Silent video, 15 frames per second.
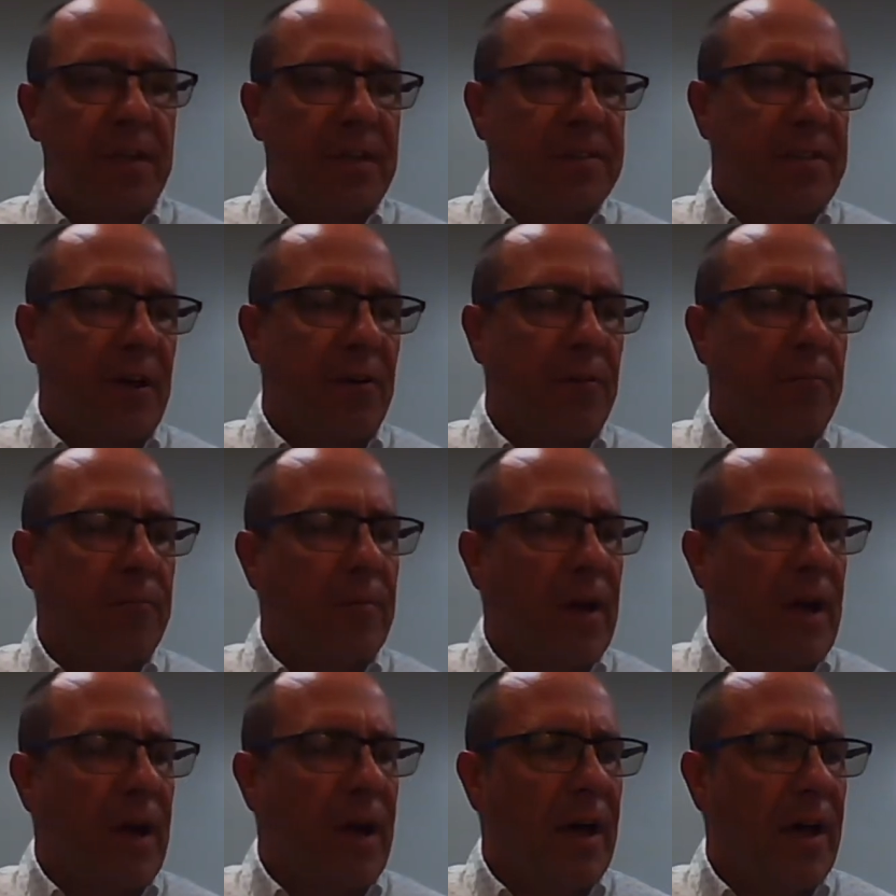So
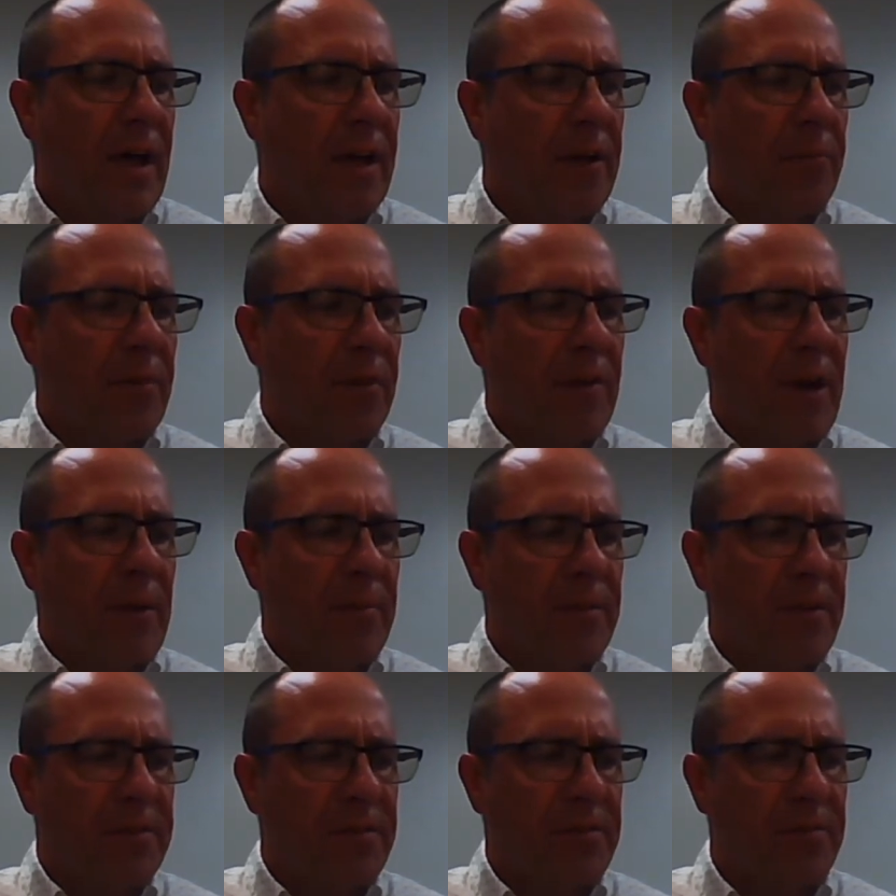I don't want to ramble
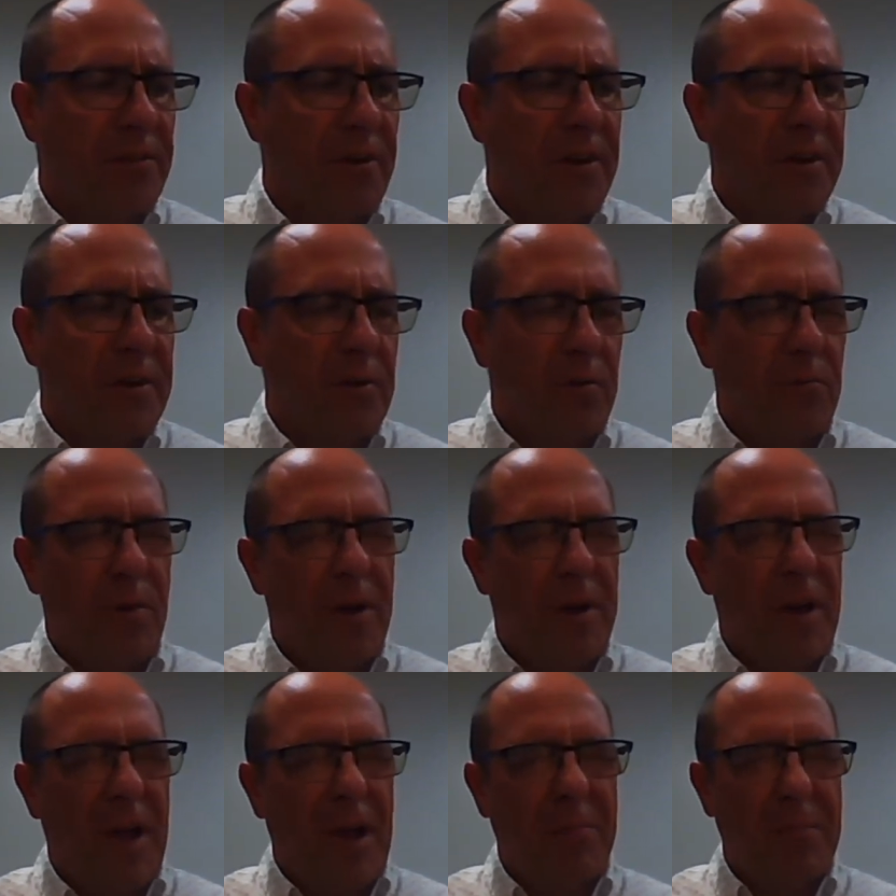on too long.
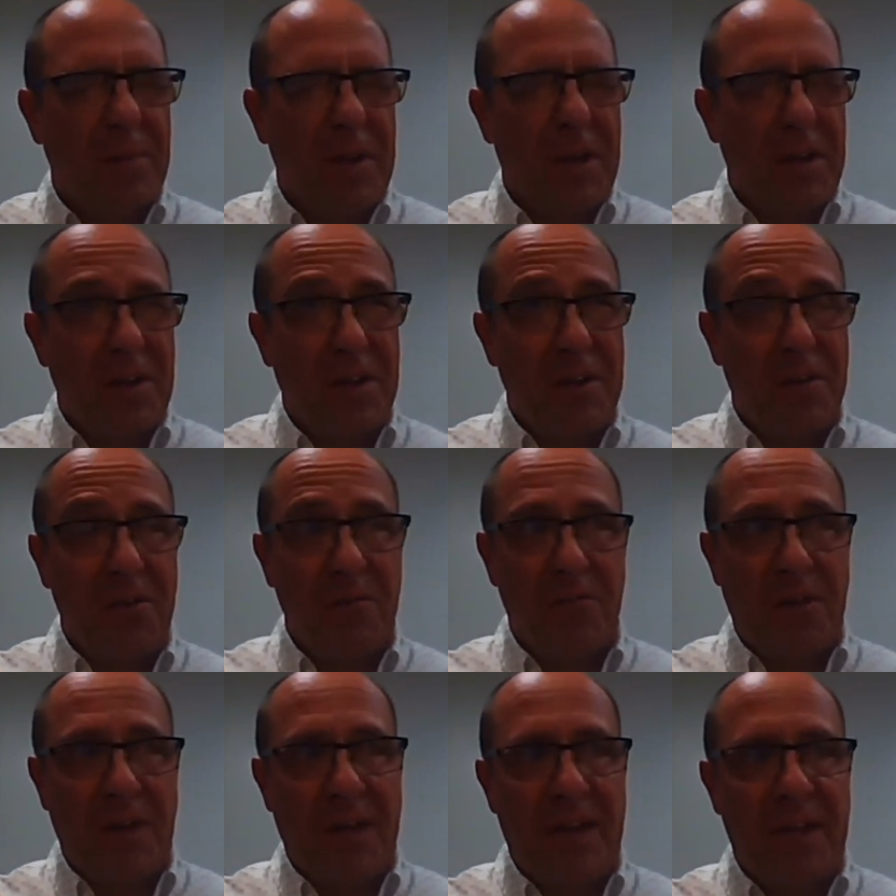What I'm going to do
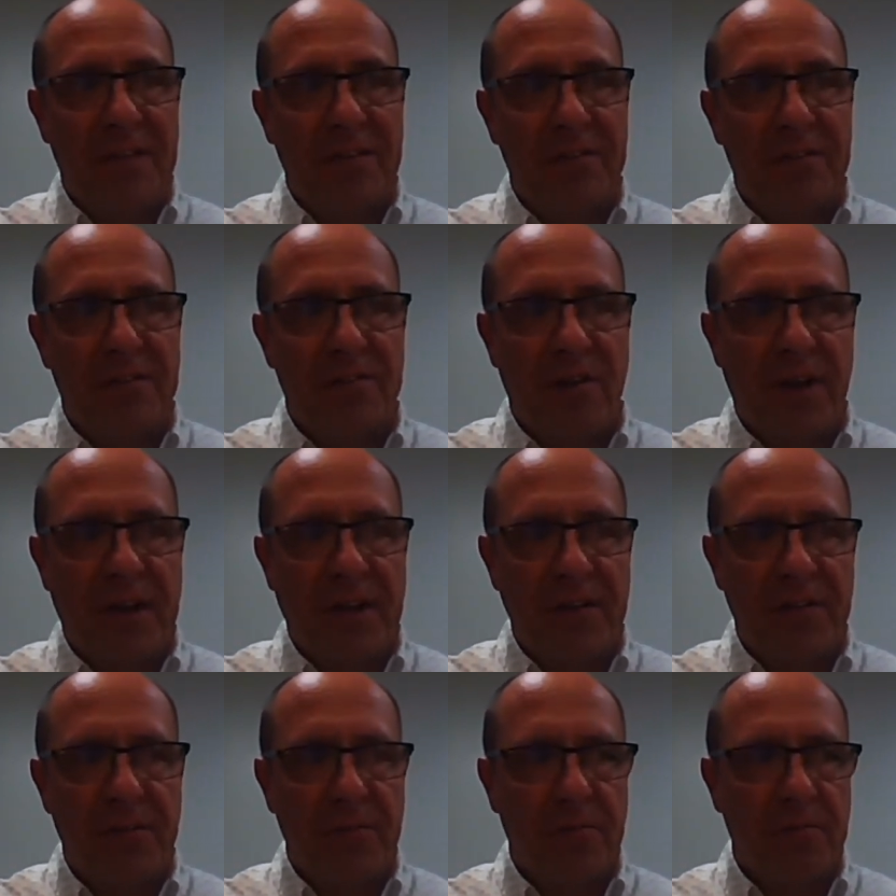is try and
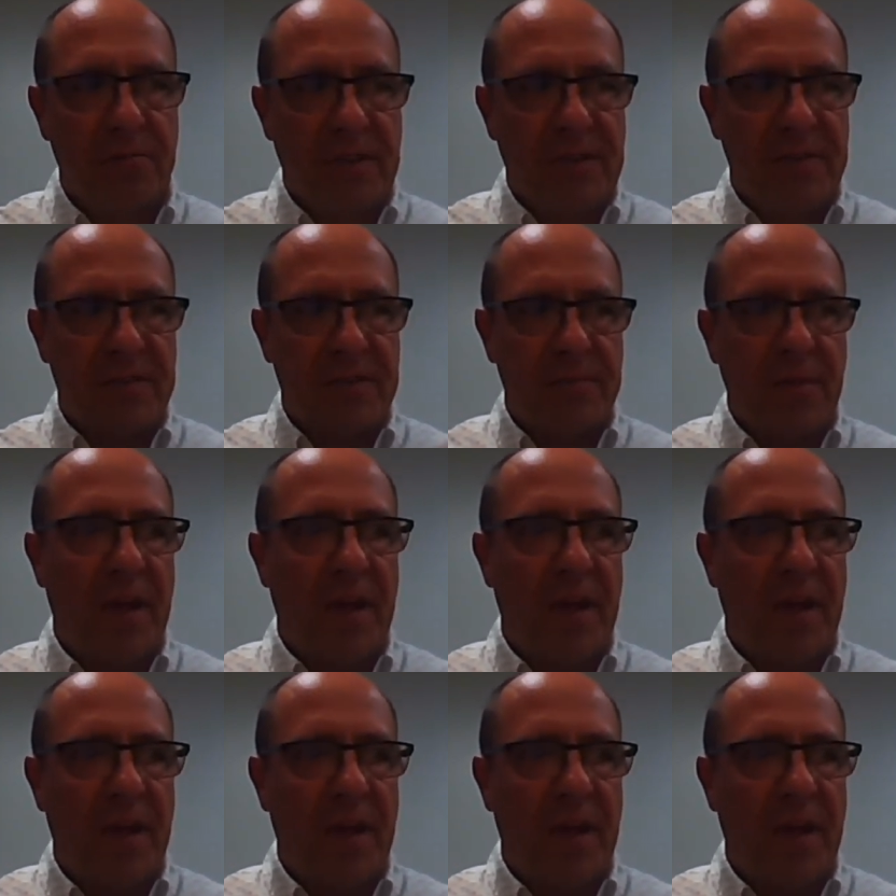do these